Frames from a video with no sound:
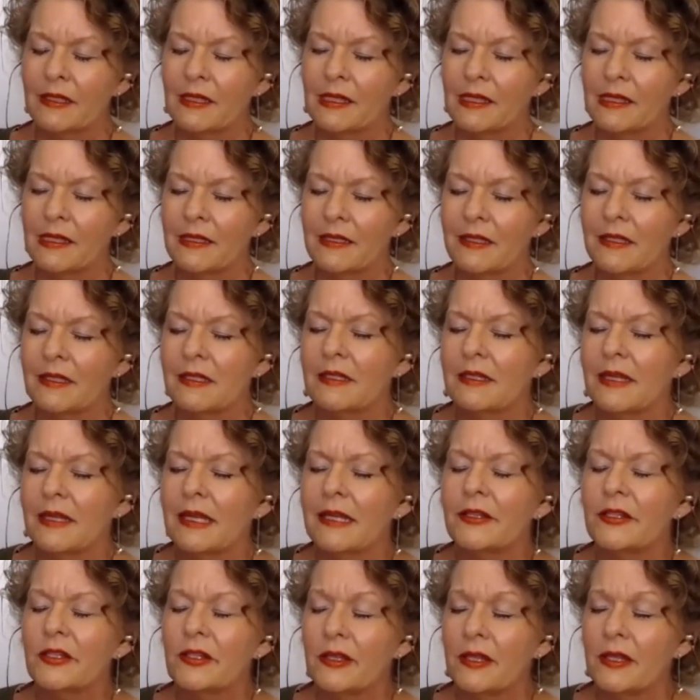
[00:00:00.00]
this?
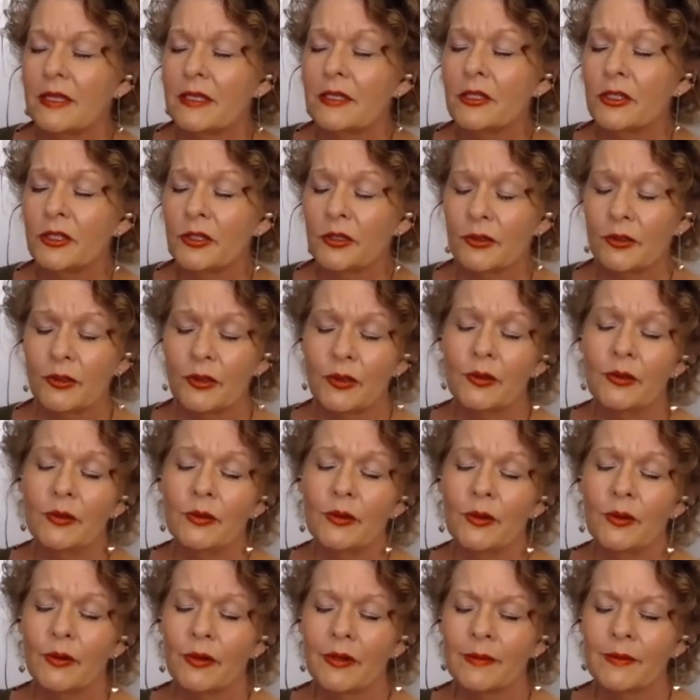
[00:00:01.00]
Is this your new
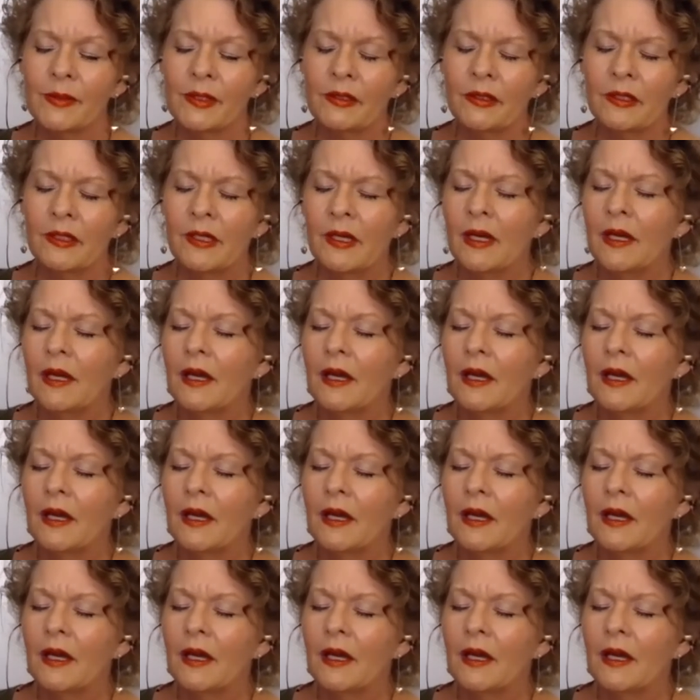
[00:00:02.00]
normal?